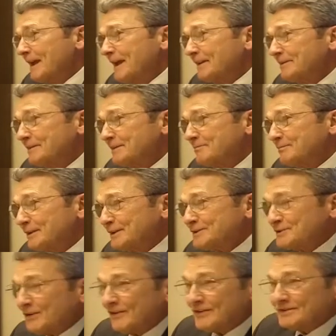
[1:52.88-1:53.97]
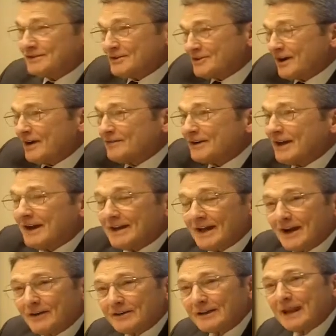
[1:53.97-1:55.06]
and the police officer, the driver,
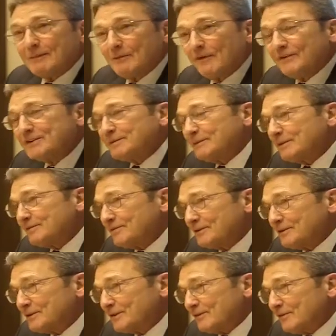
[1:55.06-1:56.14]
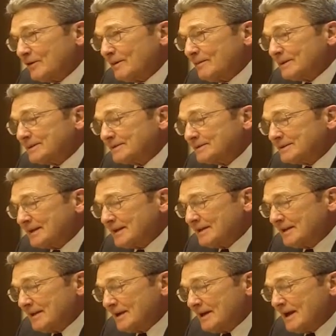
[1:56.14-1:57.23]
got out and came over to me in full uniform and
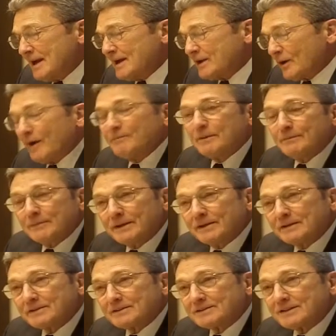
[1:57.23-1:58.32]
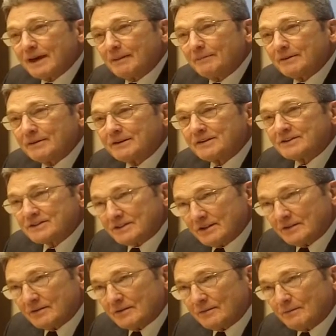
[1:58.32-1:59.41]
said, you know, I've been meaning to stop and
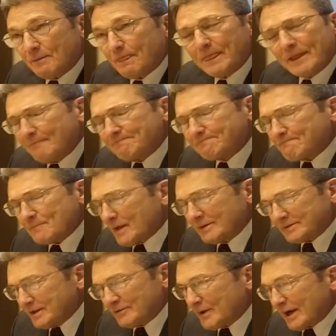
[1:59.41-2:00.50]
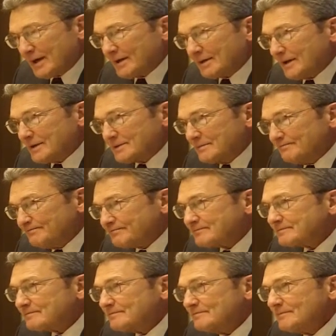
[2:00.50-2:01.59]
see you. I didn't recognize him.
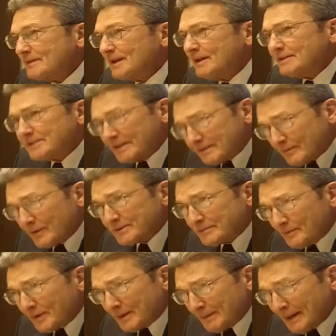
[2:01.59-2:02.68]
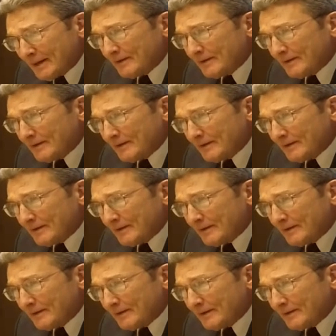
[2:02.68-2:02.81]
I said, what